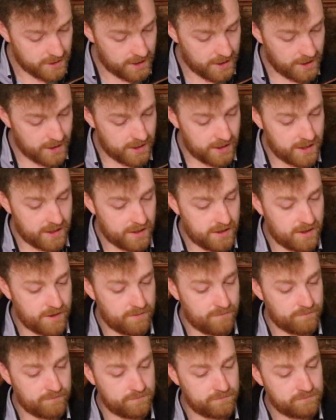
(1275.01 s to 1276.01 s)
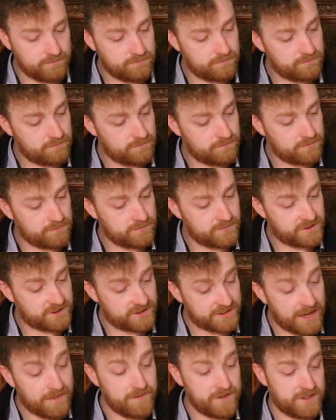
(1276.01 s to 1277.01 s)

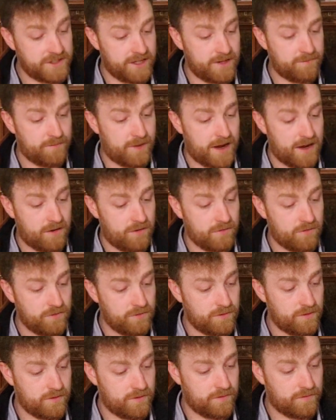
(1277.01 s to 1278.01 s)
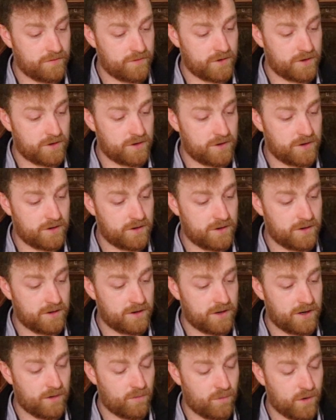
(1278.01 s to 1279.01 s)
£17
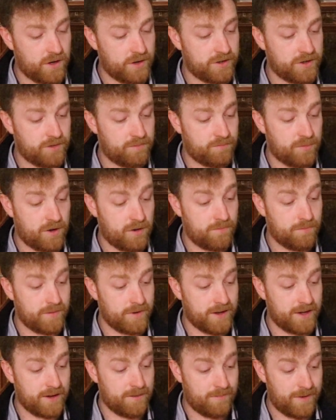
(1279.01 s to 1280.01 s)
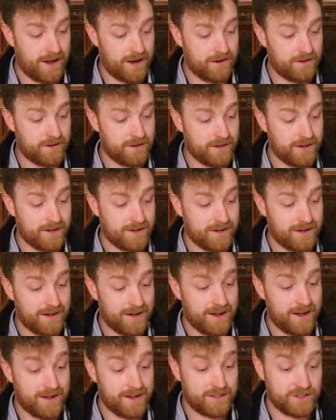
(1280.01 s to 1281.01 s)
for a water pump impeller
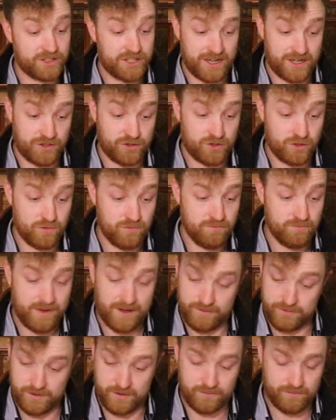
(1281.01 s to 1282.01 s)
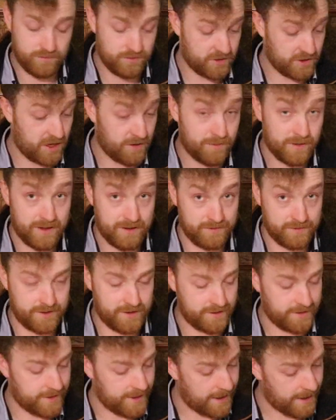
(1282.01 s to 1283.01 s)
Gen 2. That was a copy that I
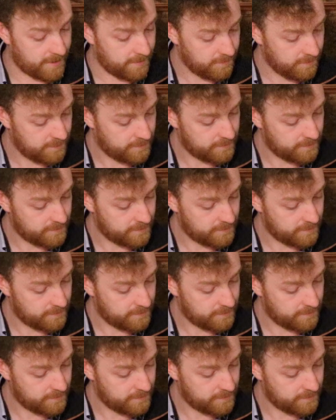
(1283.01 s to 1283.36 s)
received again.